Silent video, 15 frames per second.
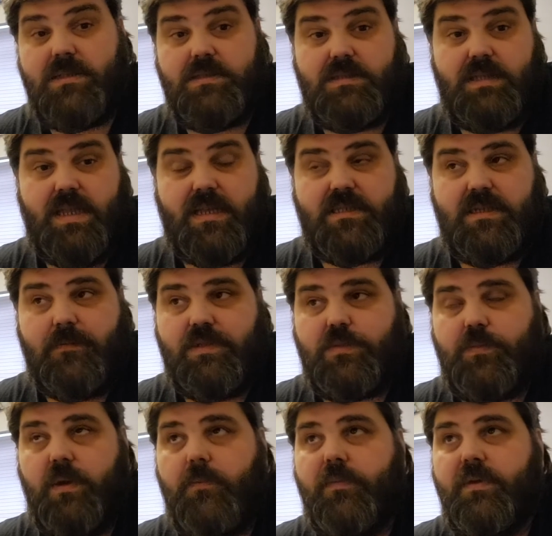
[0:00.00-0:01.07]
since the last time we
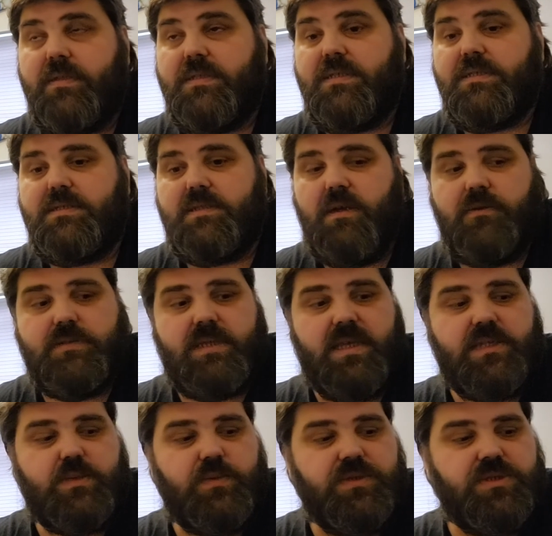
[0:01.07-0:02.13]
spoke, built the Disney Dolls
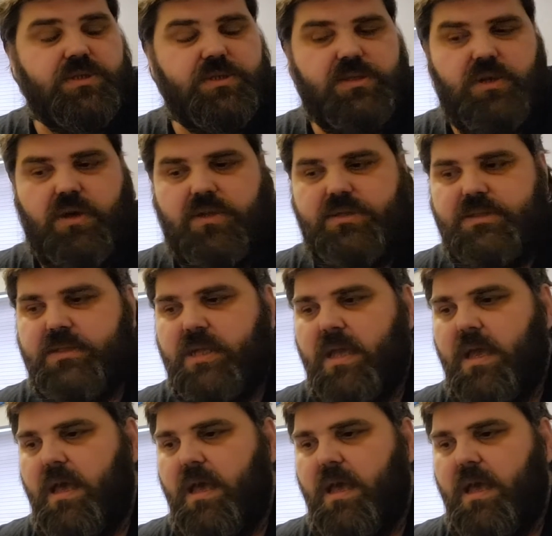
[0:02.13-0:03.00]
house, which has got